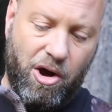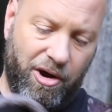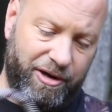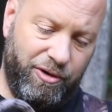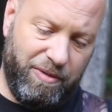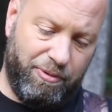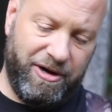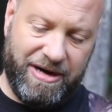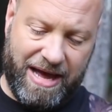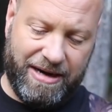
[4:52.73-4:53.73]
All you do to put
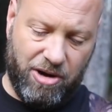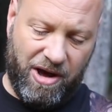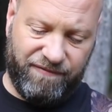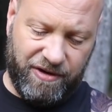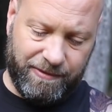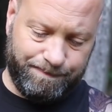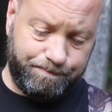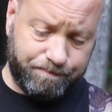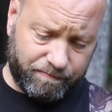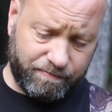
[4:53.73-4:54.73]
it on and off there
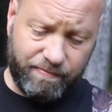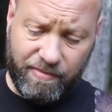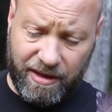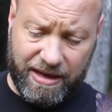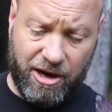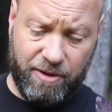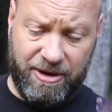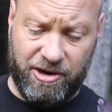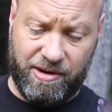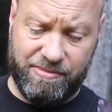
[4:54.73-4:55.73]

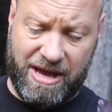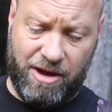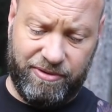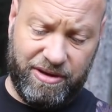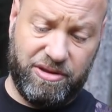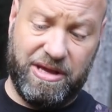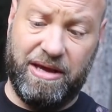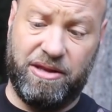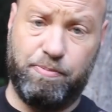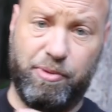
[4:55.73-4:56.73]
carabiner comes out, this
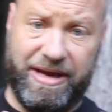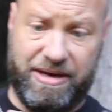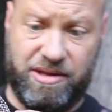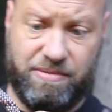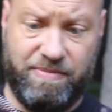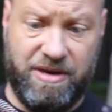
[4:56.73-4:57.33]
thing splits.